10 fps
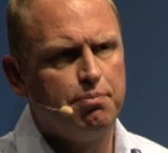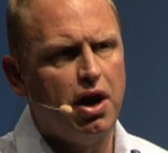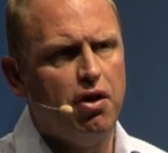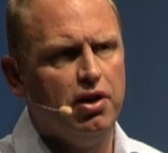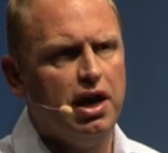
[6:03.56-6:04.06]
the
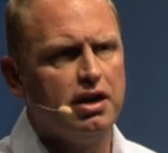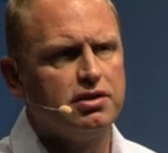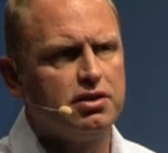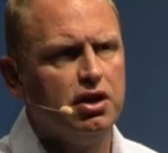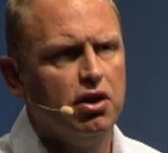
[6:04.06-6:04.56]
power
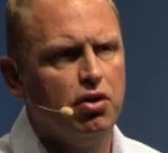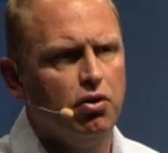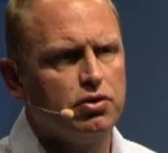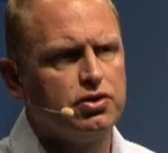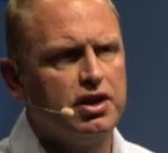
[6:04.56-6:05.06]
lines,
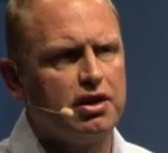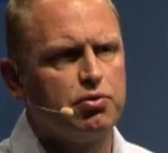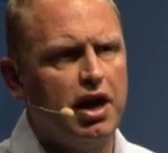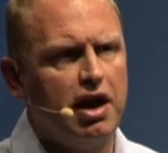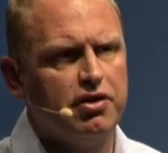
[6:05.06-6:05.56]
also that
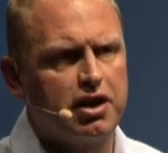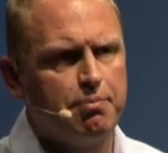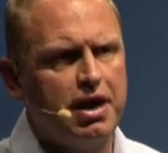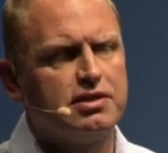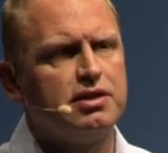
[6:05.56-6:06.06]
we have the
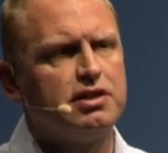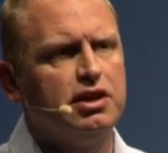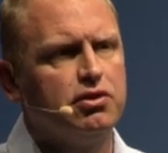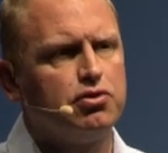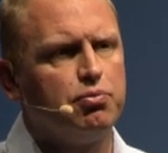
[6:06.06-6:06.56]

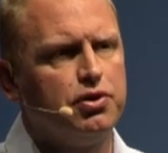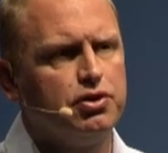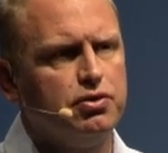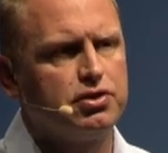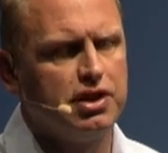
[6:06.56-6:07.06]
capacity to
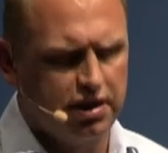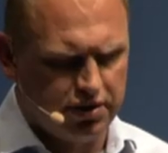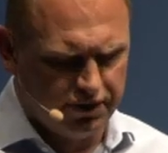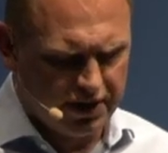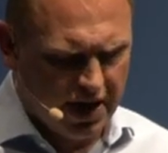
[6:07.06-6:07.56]
produce the
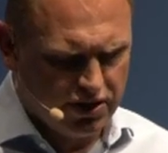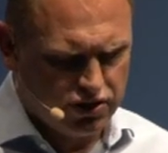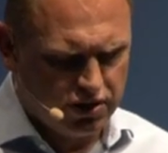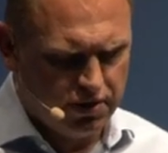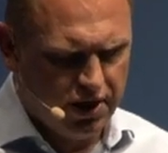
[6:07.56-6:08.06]

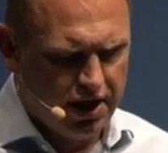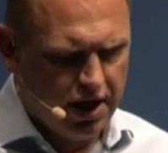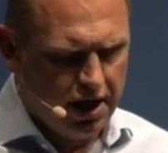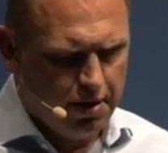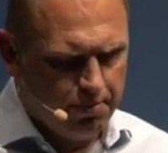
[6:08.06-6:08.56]
electrification.
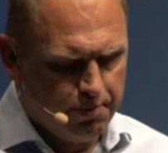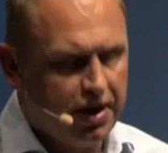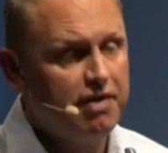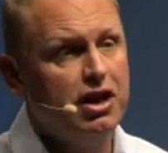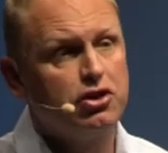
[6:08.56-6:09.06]

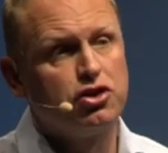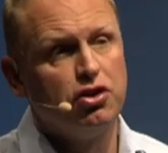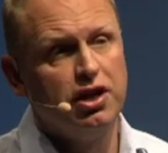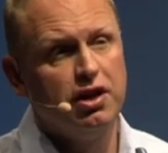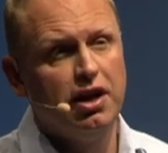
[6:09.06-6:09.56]
But
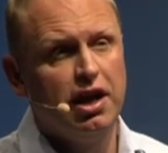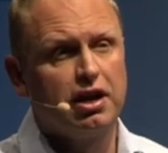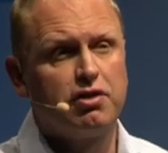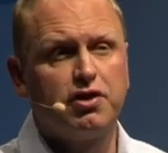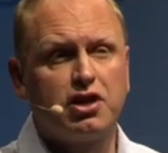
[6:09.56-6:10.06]
eventually,
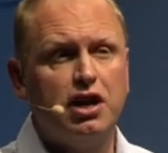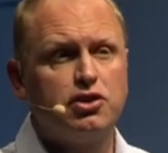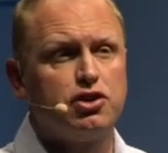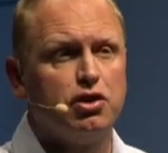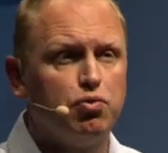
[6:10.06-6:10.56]

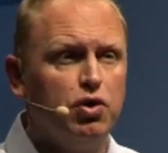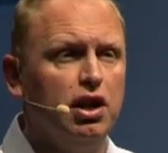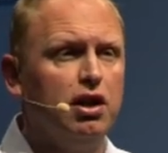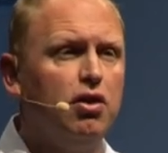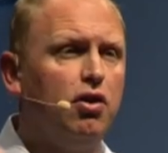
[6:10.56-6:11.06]
electrification
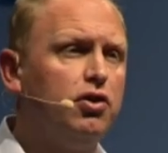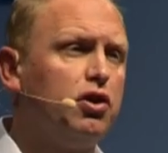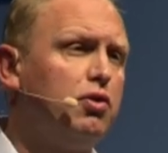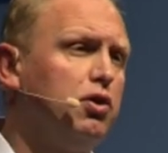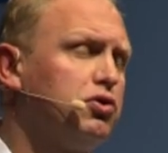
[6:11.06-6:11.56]
will, on
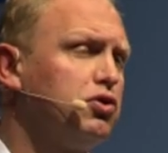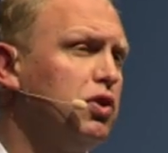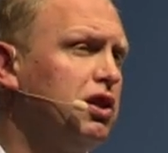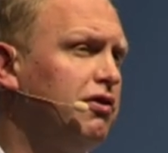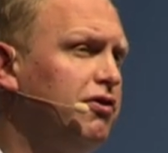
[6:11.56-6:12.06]
the road to
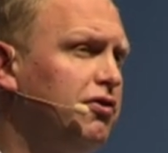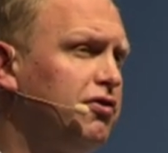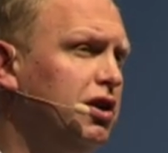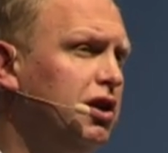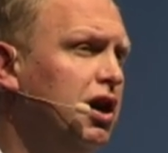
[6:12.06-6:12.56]
twenty
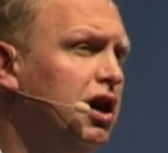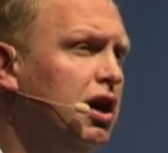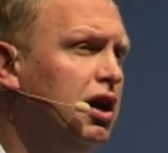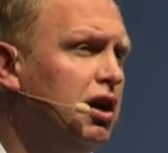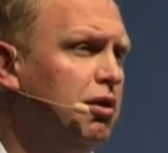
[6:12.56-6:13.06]
fifty,
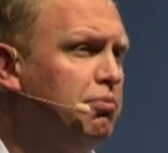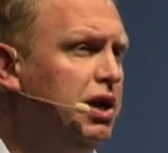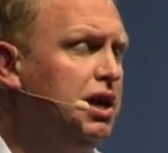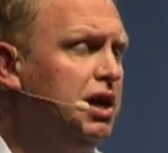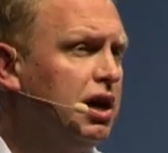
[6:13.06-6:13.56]

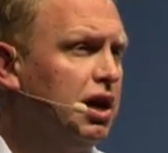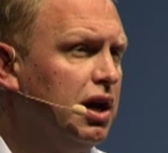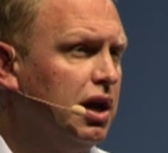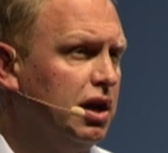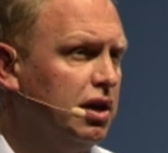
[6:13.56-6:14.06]
be
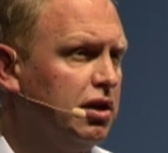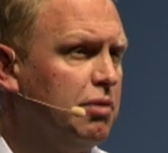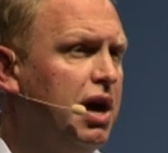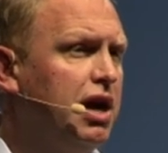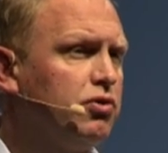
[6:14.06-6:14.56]
the
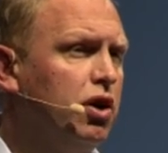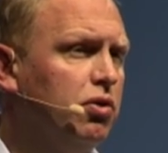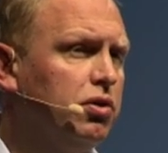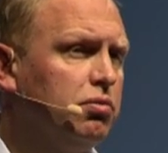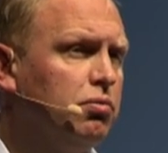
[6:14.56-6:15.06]
main
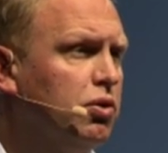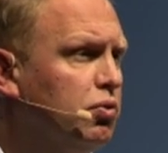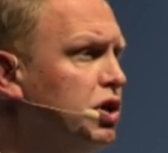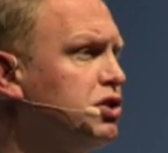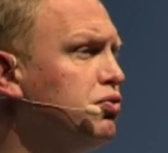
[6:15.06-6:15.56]
road,
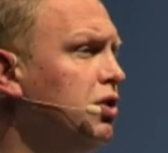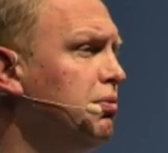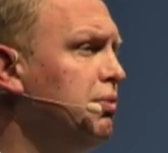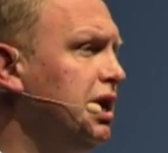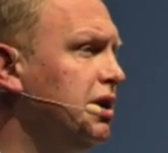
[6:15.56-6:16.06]
which will
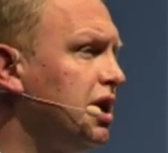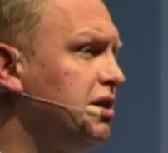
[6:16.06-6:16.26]
mean the